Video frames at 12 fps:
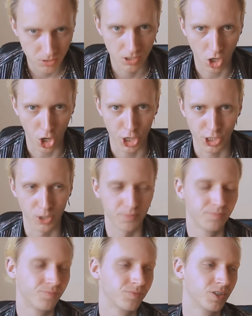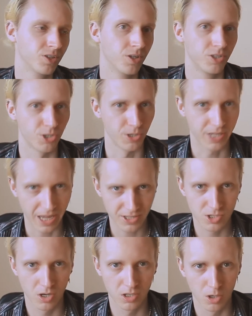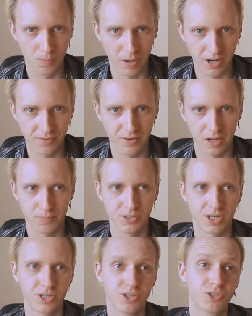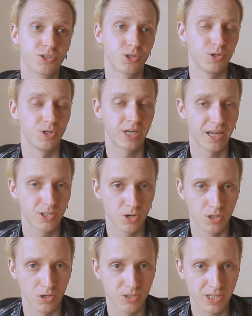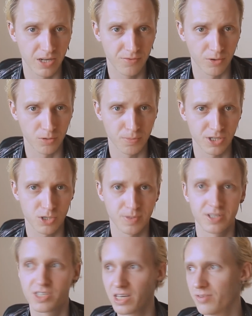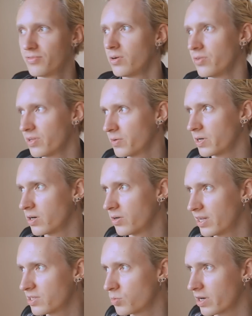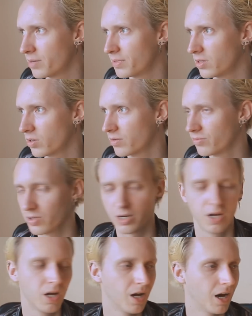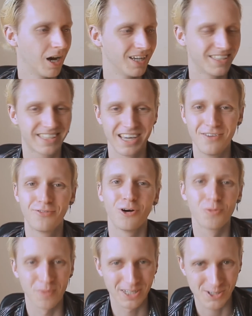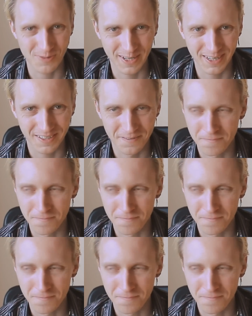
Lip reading: Cardio. So you get to a low body fat percentage, so you get to a low skin fold measurement. Skin fold, there we go, that's what I've been looking for. Skin fold measurement.